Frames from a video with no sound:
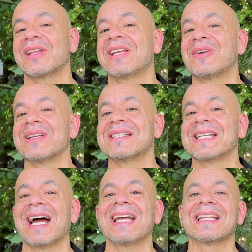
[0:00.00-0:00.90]
here in
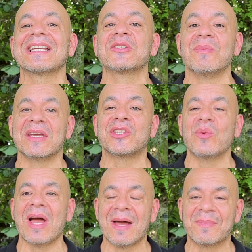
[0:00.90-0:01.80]
Thailand make you
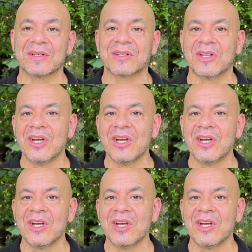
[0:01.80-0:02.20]
happier?